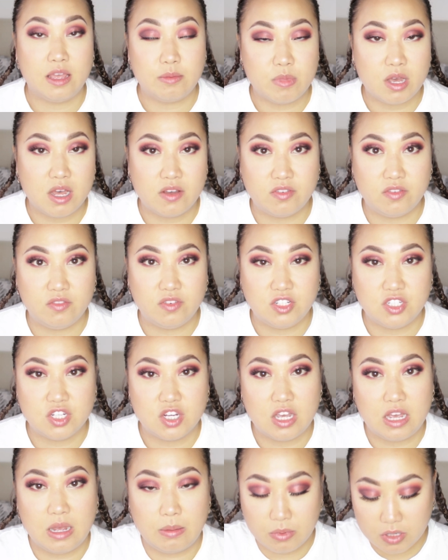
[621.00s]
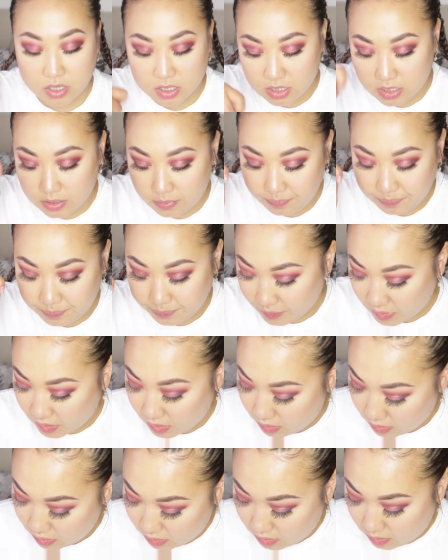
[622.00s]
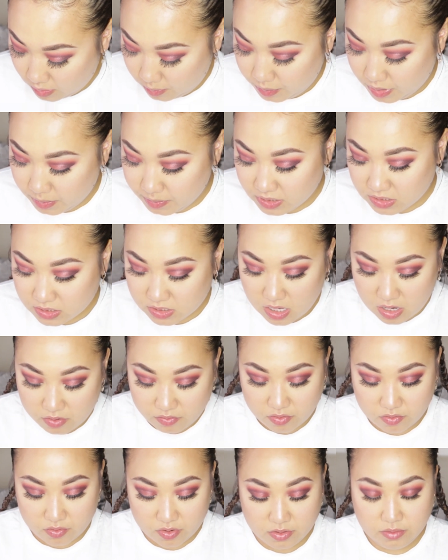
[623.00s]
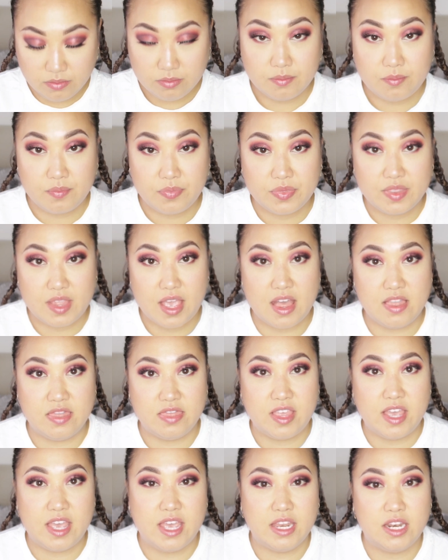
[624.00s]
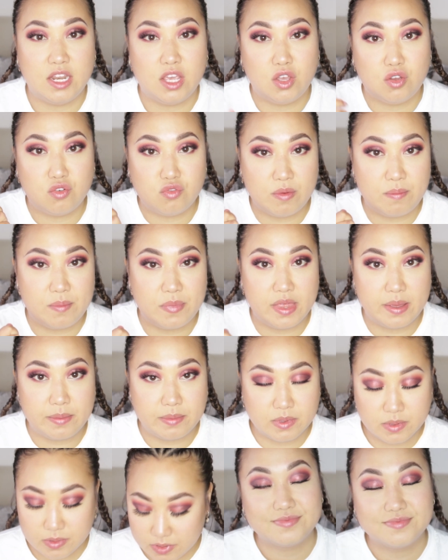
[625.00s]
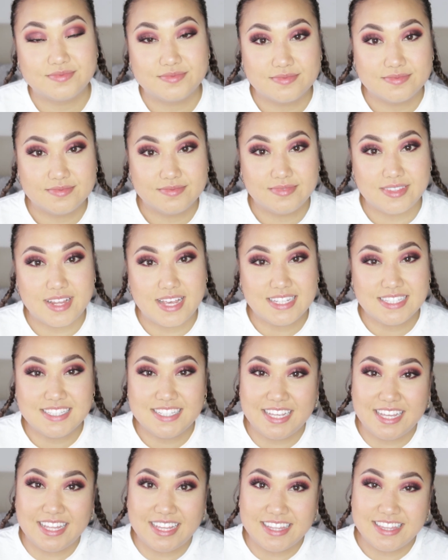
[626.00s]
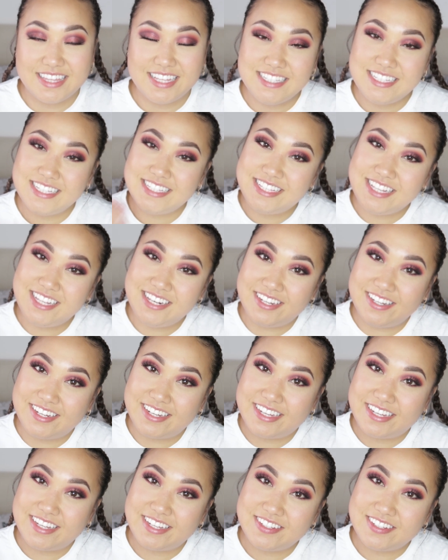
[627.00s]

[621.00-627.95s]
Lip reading: like my other video, I'm gonna put mascara on and then crimp them. And that's it. This is the look